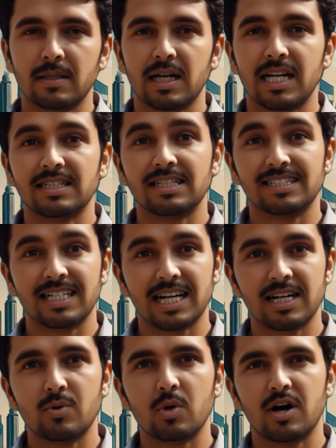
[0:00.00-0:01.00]
In the
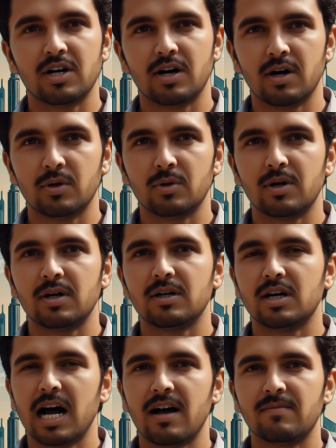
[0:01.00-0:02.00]
second quarter alone,
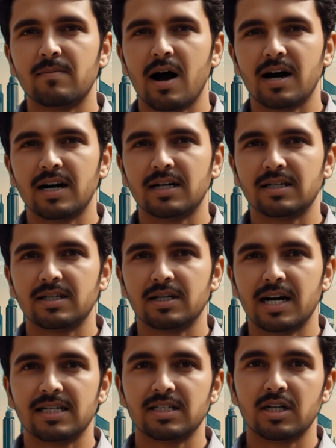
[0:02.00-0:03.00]
Gulf markets
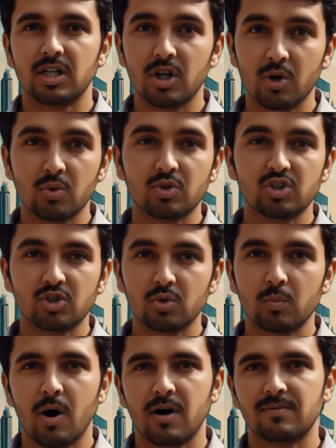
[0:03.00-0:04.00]
raised a huge
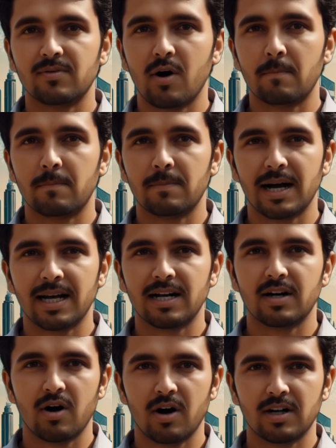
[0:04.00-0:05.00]
$2.4
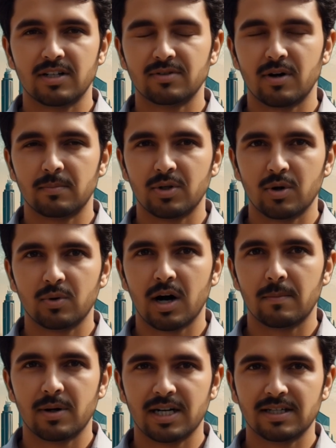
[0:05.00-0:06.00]
billion from new
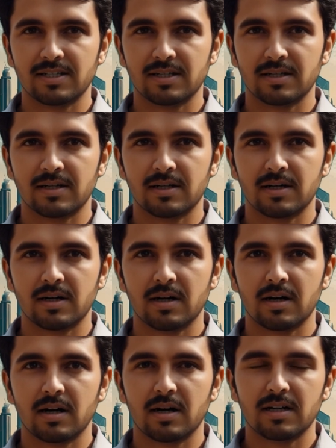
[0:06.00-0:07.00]
companies.
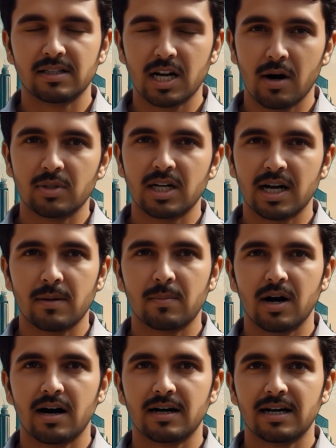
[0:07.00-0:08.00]
Saudi
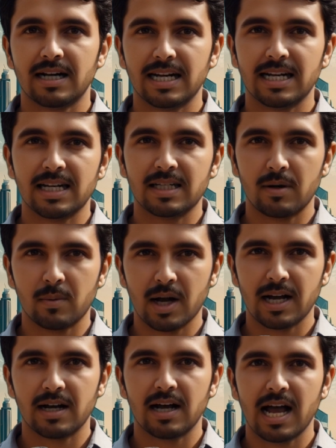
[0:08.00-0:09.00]
Arabia, leading the way,
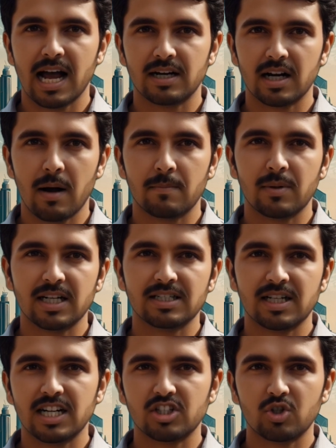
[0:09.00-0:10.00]
had companies
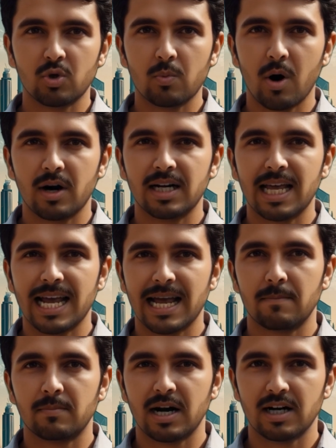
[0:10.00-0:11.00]
raise
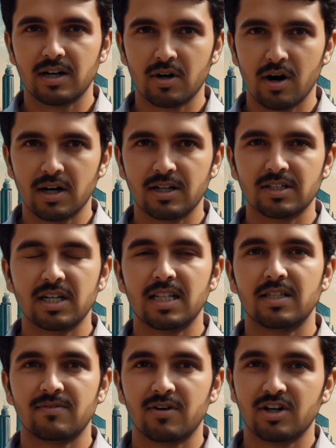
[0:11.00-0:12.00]
$2.8 billion in
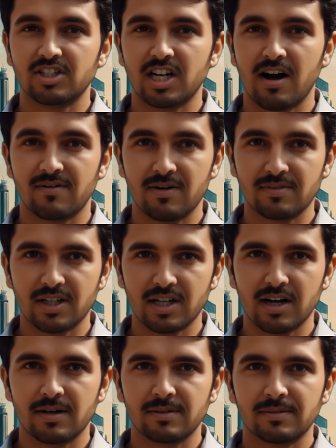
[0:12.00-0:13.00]
the first half of the year.